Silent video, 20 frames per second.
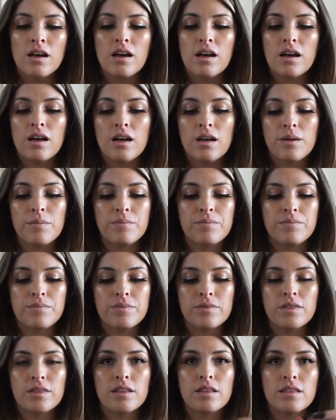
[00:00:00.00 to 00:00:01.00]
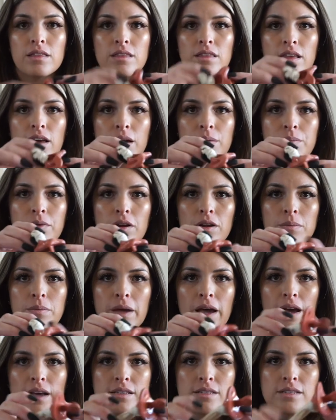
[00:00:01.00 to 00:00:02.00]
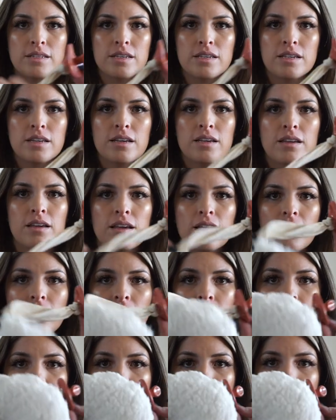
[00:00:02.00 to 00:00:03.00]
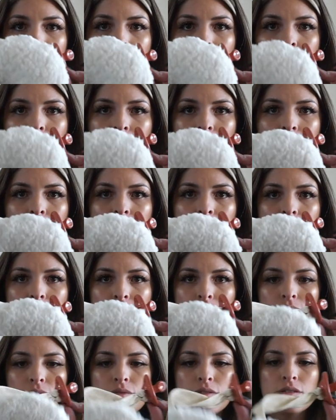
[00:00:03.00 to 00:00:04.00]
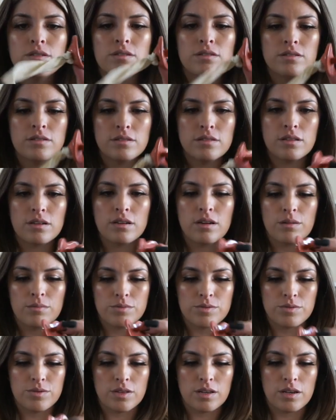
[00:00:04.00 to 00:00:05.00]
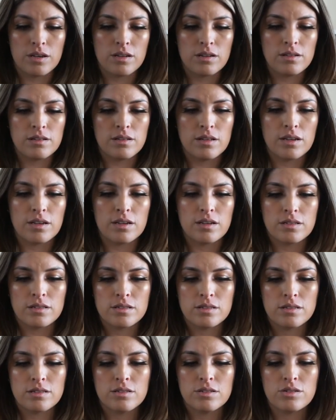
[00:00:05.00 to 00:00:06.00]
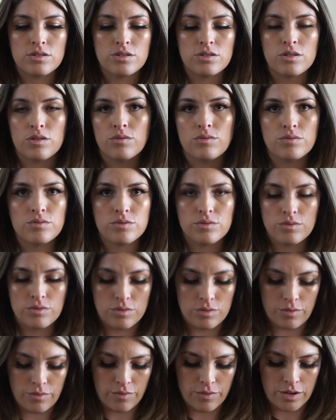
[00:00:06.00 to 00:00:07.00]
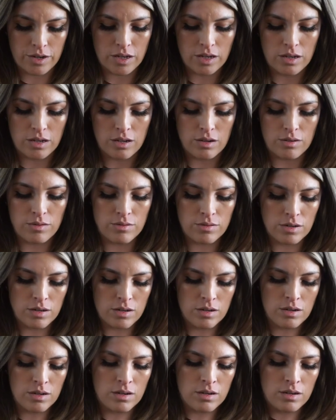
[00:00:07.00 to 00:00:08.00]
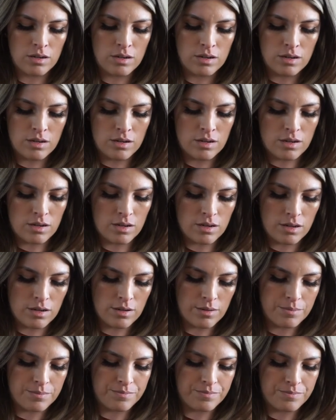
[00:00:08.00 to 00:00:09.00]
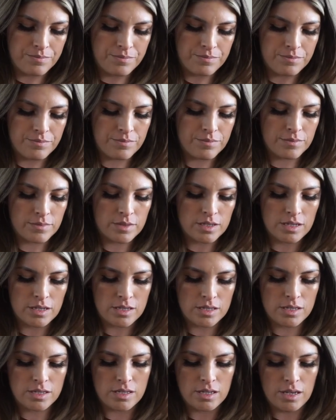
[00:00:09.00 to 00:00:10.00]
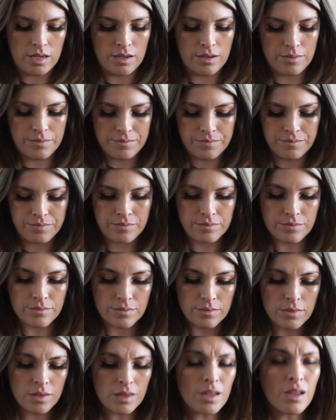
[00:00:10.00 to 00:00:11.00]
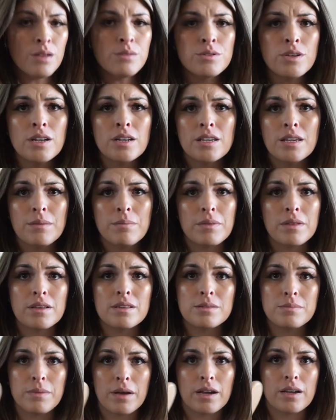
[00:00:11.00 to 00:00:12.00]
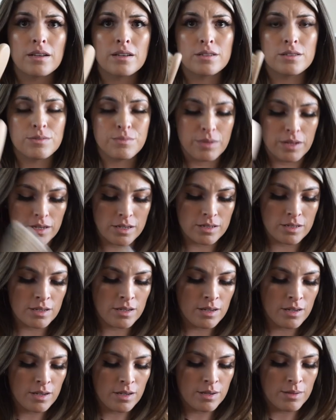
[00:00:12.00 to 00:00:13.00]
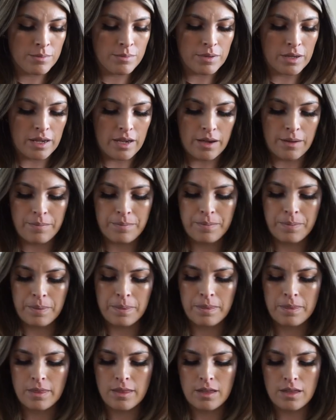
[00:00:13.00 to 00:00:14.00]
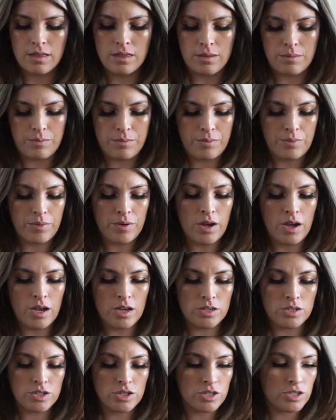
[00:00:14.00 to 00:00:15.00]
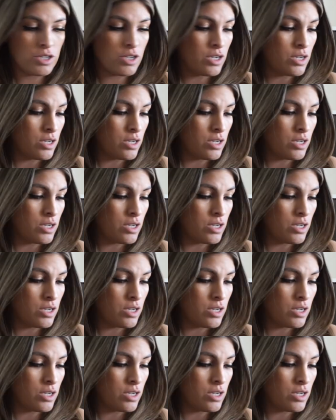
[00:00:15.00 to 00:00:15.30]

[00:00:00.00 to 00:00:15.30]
I brought a passy and this cute little moon that comes with it. Like, it's just so freaking cute. Let's see. I'm trying to keep things back in its place. But yeah, the brush.